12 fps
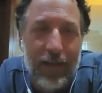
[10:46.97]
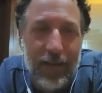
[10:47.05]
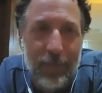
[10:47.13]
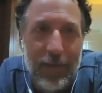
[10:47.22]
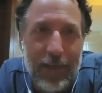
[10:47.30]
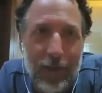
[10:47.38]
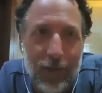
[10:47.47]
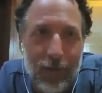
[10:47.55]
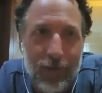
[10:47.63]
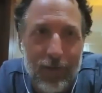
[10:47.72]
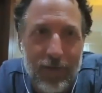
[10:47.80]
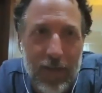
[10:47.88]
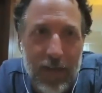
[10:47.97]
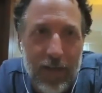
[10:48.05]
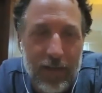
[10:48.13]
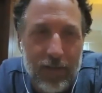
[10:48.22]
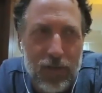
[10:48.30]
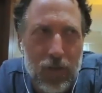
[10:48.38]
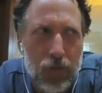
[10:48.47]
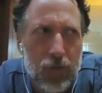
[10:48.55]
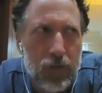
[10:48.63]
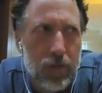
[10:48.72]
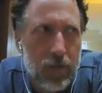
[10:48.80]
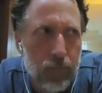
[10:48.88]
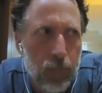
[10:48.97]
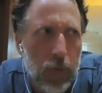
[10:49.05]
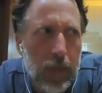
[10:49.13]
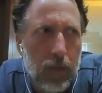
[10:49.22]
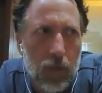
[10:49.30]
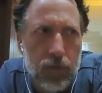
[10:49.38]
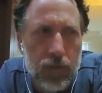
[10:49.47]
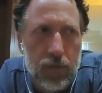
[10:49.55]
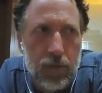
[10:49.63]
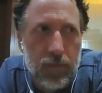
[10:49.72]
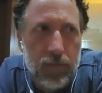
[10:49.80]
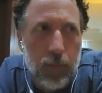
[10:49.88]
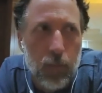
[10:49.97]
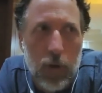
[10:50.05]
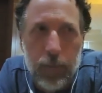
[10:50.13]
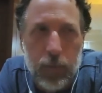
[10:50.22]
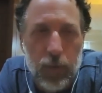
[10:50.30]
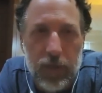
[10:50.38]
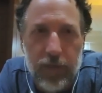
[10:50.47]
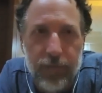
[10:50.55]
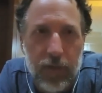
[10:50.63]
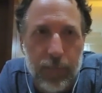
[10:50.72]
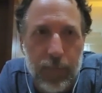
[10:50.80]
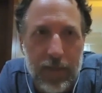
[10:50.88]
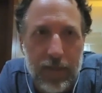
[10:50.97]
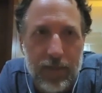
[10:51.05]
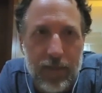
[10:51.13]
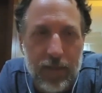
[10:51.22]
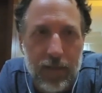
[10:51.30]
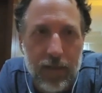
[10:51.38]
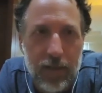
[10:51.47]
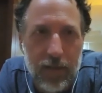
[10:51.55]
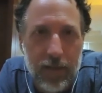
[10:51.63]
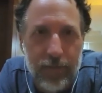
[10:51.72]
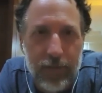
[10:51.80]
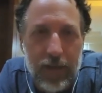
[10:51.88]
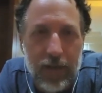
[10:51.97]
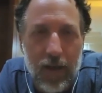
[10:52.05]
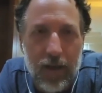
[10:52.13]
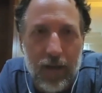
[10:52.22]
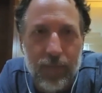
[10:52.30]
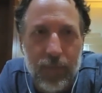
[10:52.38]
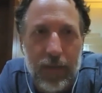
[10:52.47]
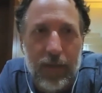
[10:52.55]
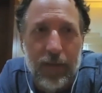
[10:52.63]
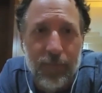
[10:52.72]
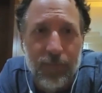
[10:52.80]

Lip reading: a meteor sighting just pretty close, somewhere between the Philippines and Vietnam. Yeah.